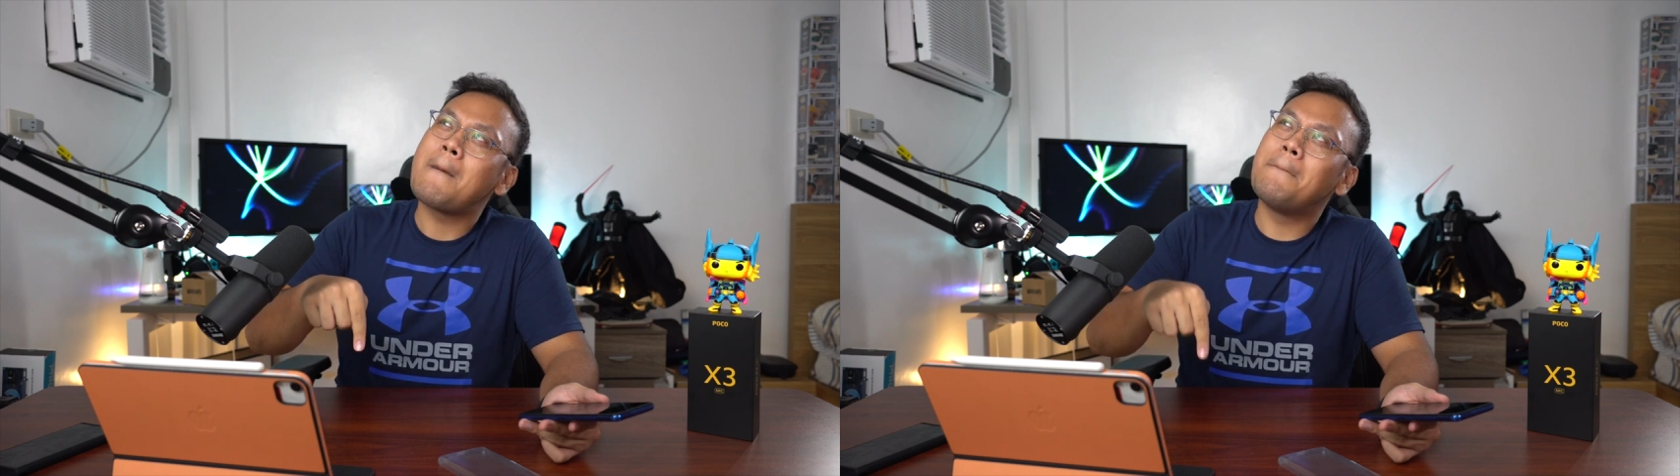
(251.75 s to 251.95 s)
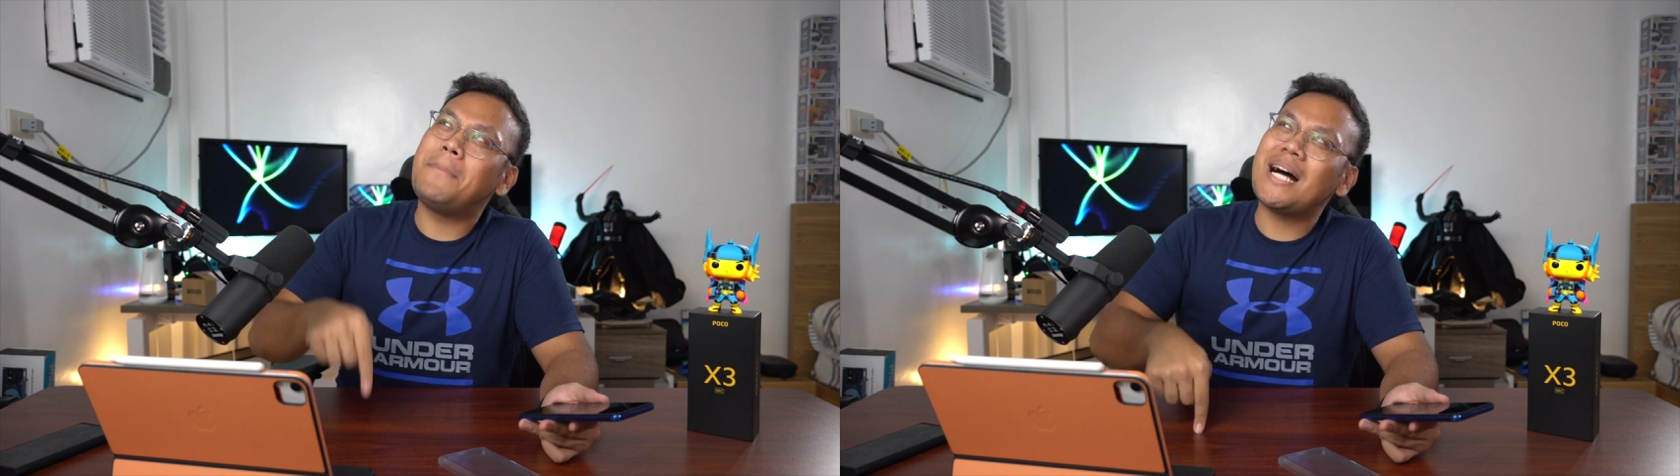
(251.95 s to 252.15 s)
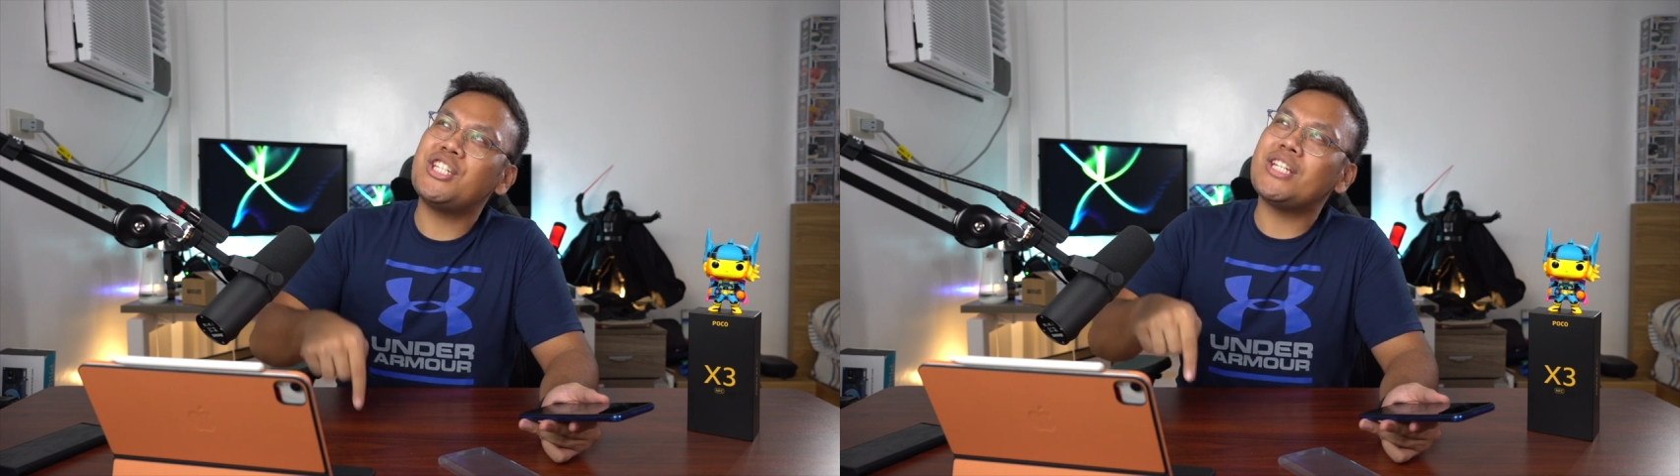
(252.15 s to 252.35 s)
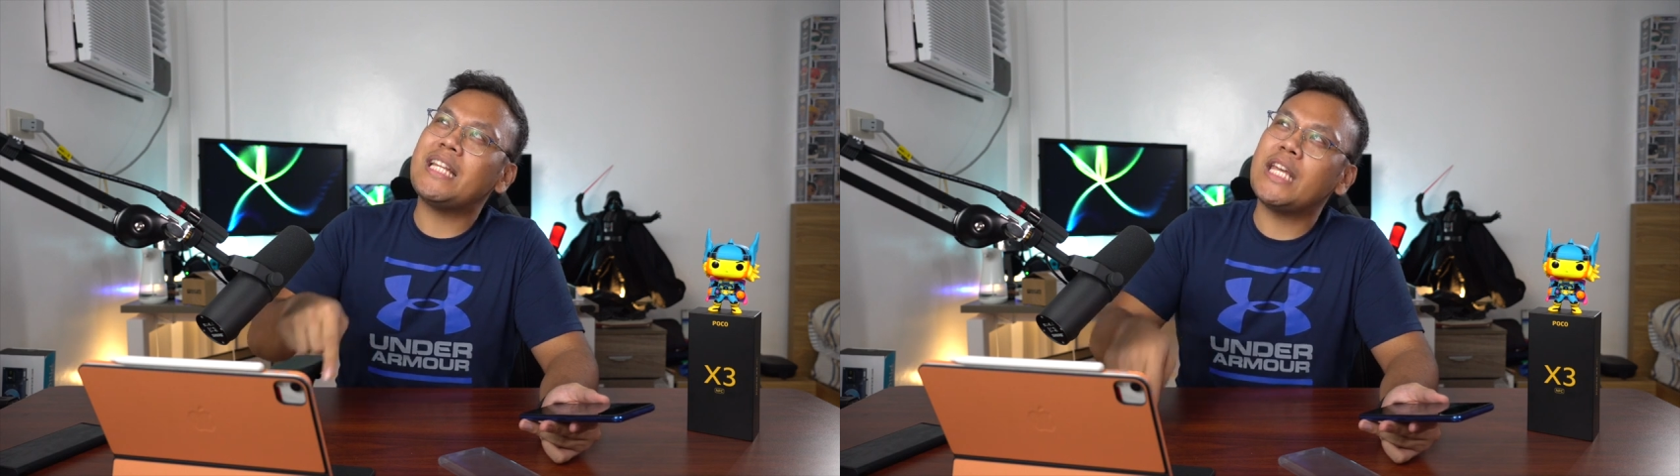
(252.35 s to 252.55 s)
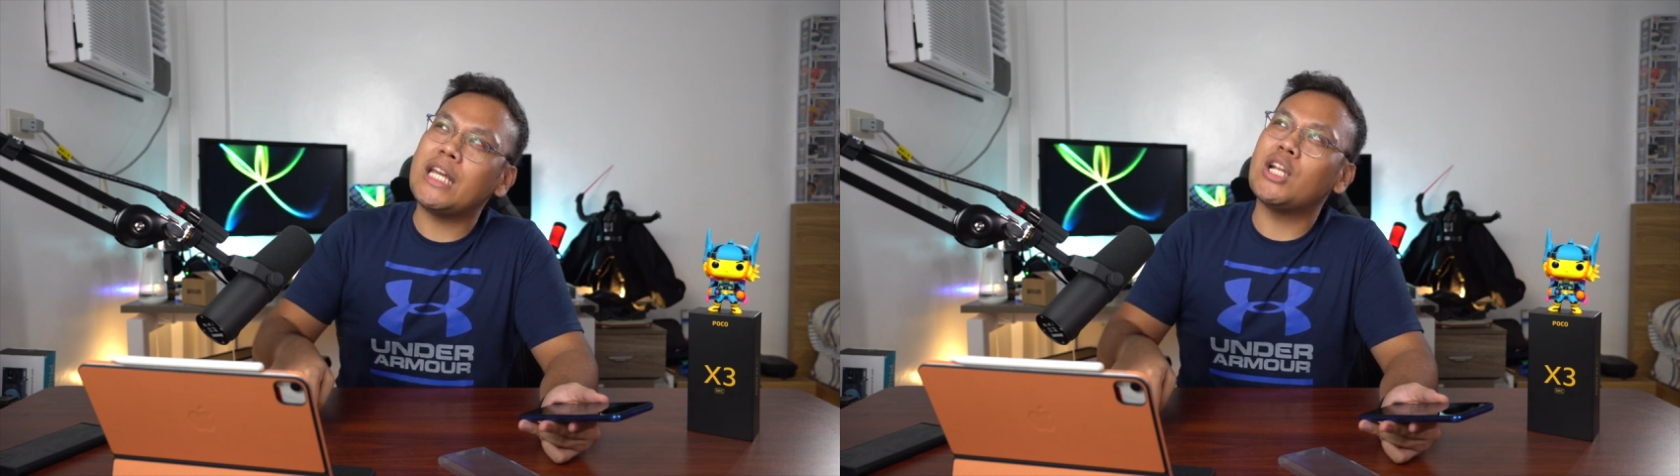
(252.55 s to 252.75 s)
budget
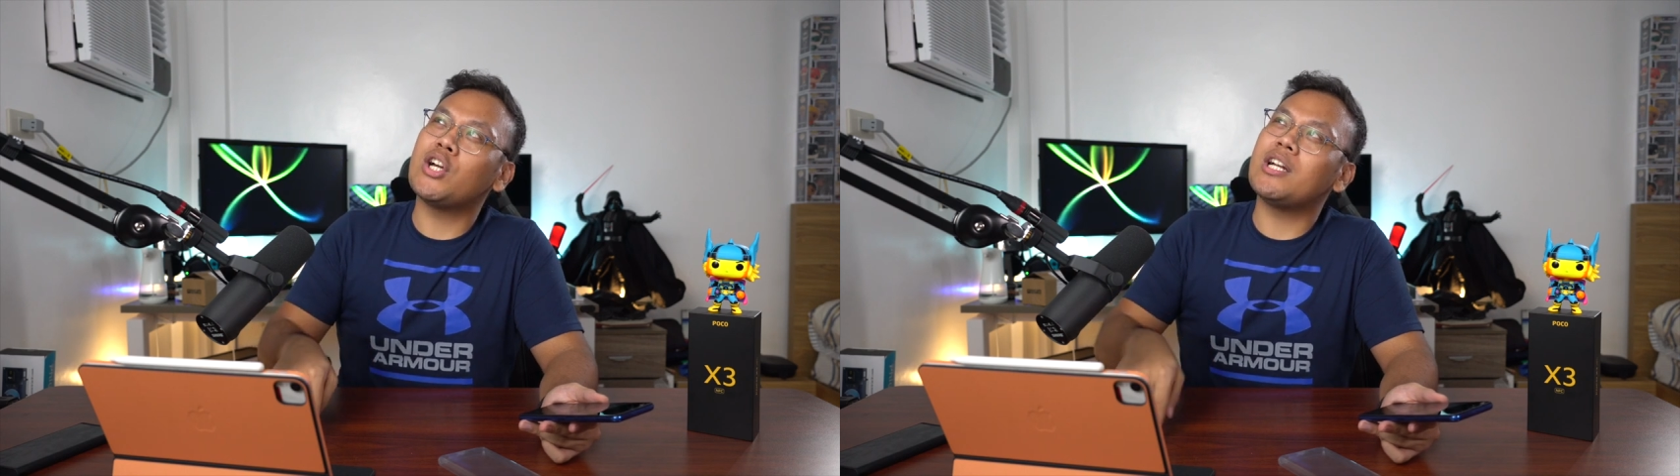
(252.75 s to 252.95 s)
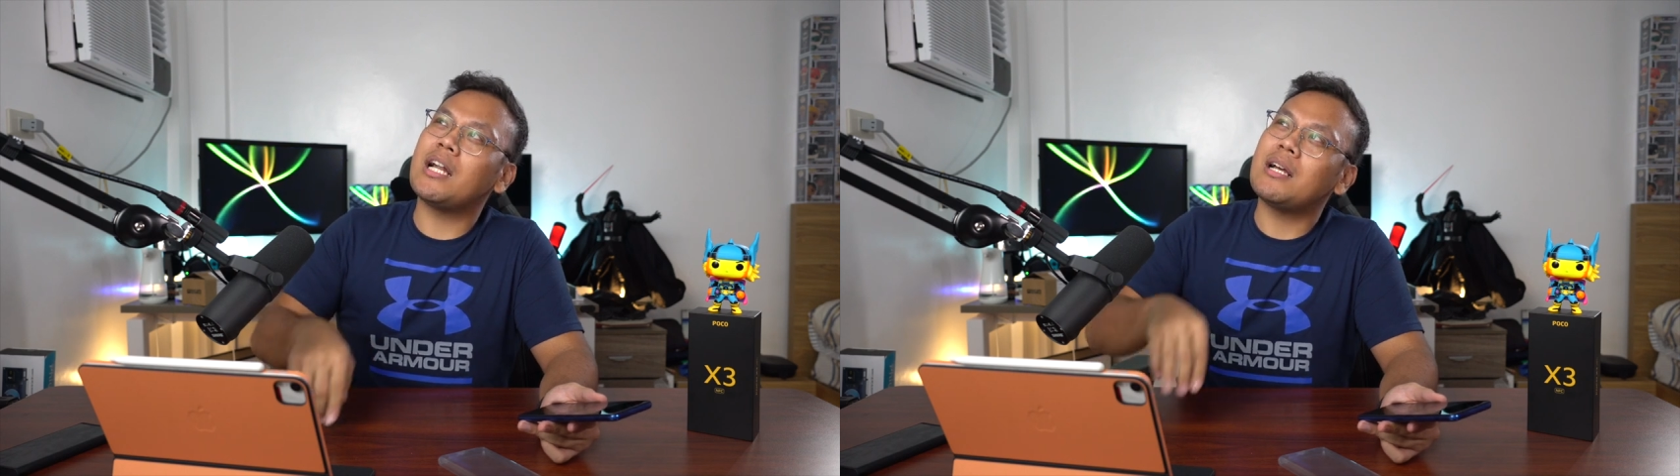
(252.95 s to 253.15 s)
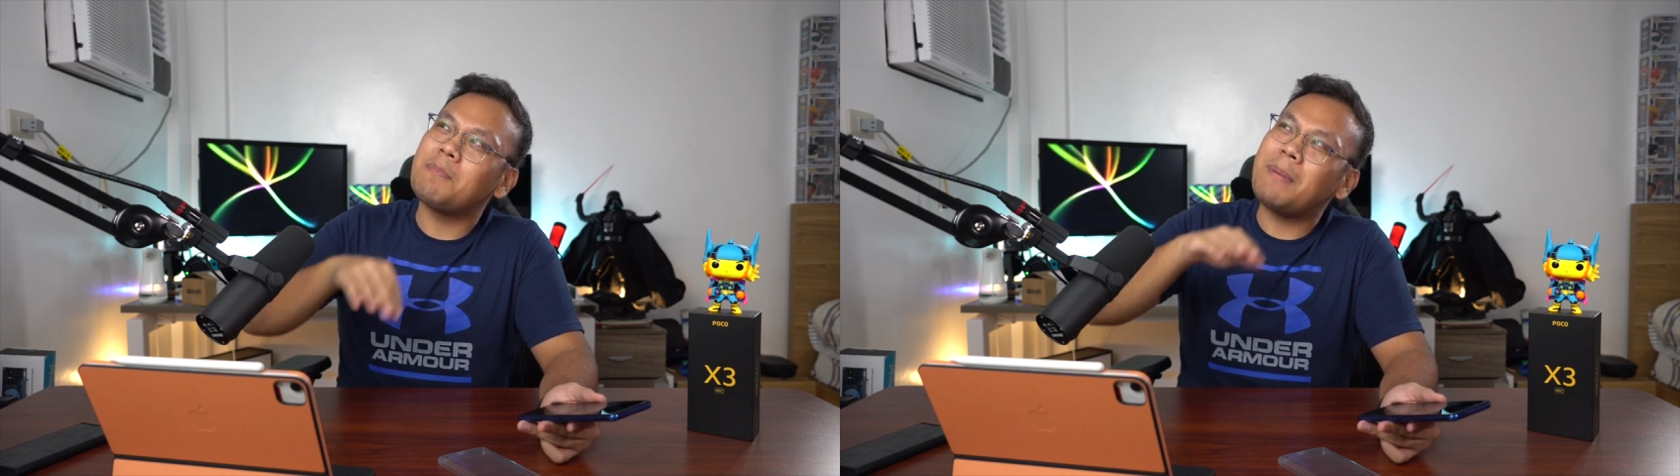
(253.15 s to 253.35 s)
killer na